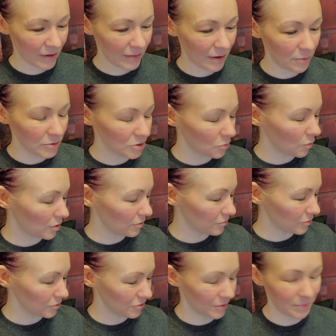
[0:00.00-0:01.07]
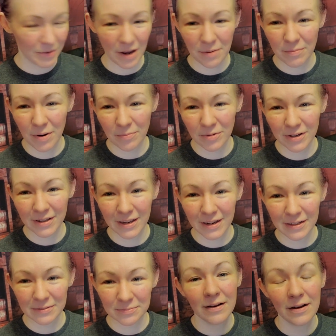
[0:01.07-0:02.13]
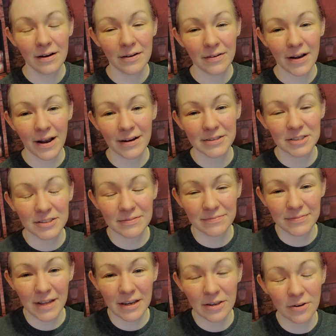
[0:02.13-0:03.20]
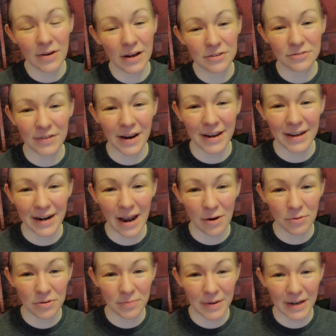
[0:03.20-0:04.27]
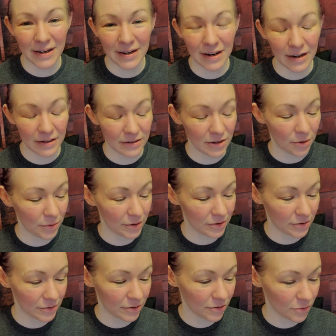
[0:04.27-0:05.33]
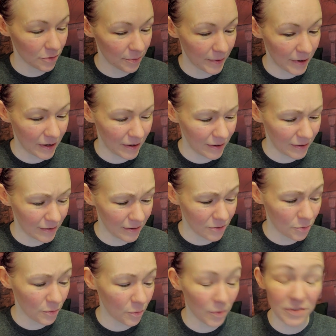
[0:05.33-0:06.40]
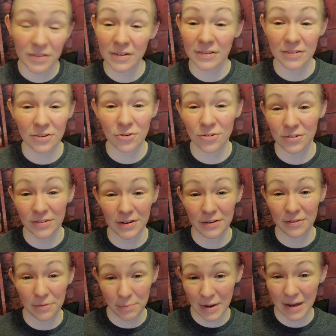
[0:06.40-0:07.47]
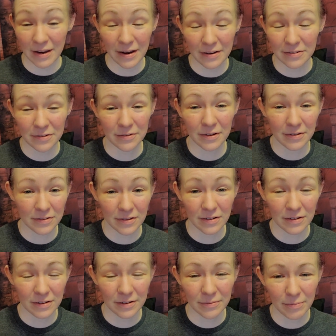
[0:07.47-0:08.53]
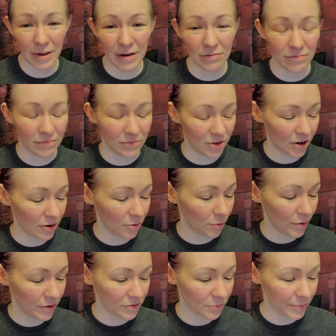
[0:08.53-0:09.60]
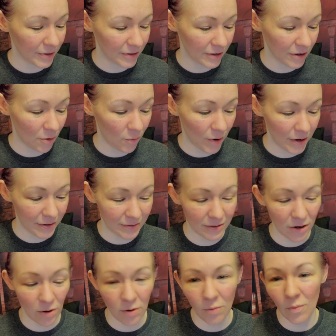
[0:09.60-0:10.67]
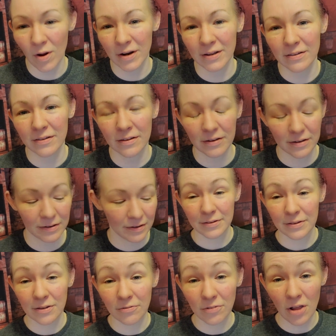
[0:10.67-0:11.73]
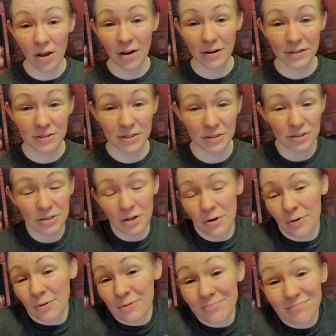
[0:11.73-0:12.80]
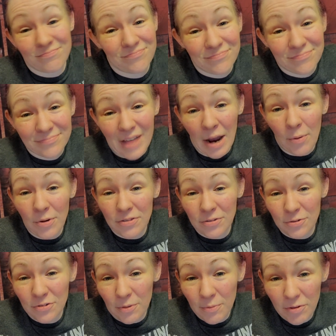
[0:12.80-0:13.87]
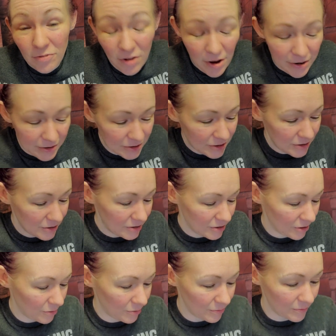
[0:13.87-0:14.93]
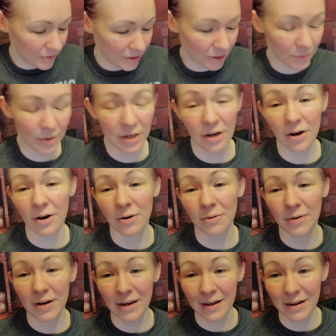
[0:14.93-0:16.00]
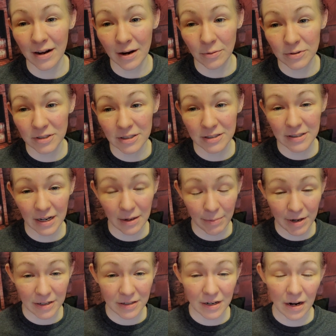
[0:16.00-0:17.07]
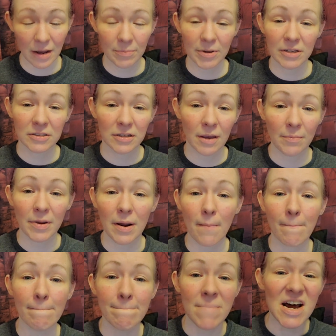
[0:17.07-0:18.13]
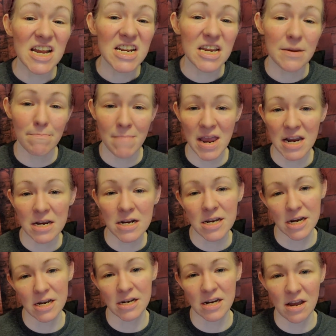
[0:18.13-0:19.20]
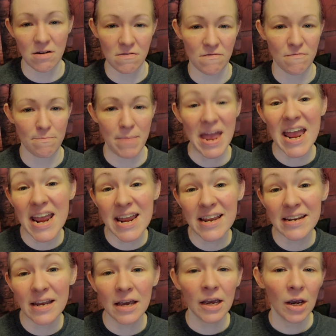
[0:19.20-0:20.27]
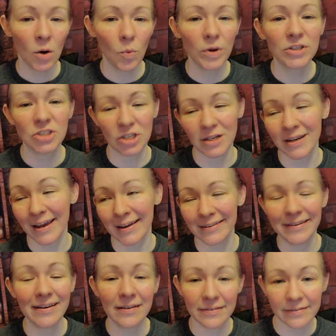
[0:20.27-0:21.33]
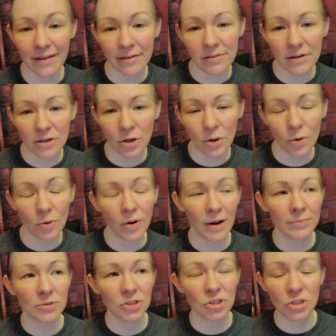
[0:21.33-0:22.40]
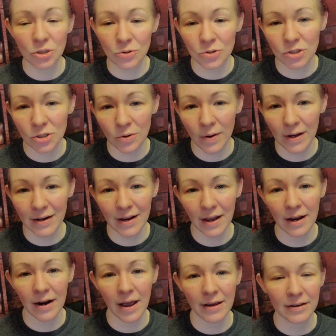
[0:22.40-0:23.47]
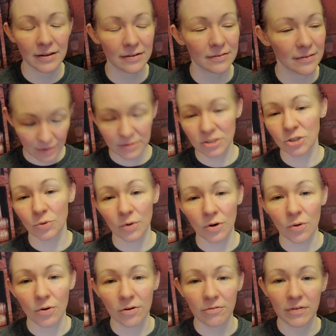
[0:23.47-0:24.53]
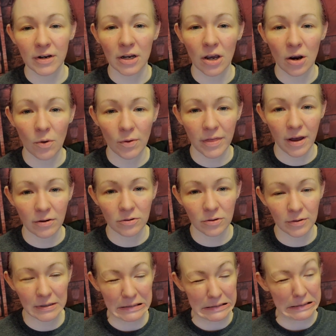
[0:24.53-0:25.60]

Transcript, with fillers: That was a wonderful trip down memory lane. Oh gosh, thank you guys for hanging out with me and going through this with me. This one wasn't as interesting to me as as the main channel was, but you know what? Y'all wanted the the vlogs, so I went through some of the vlogs. So there we go. And I wasn't as animated today because I'm in a butt megaton of pain, which again is nothing new. I'm just used to it and I can still record a video without going...